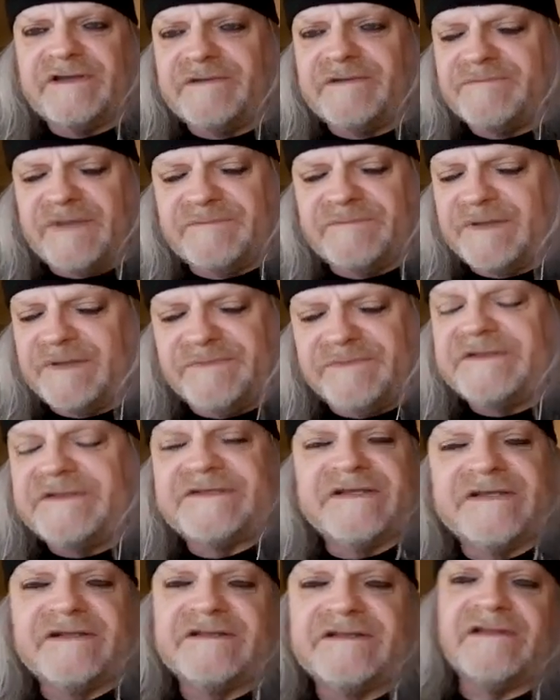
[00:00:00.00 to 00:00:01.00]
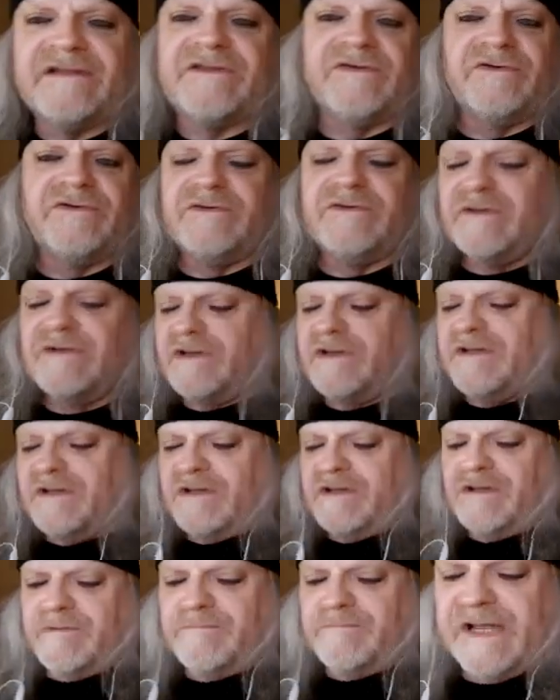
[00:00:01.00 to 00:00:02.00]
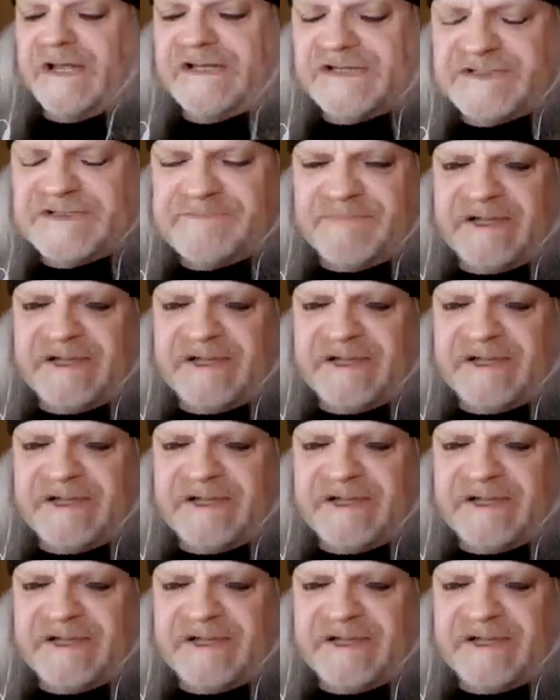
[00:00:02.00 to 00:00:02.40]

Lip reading: I'm not saying that to make us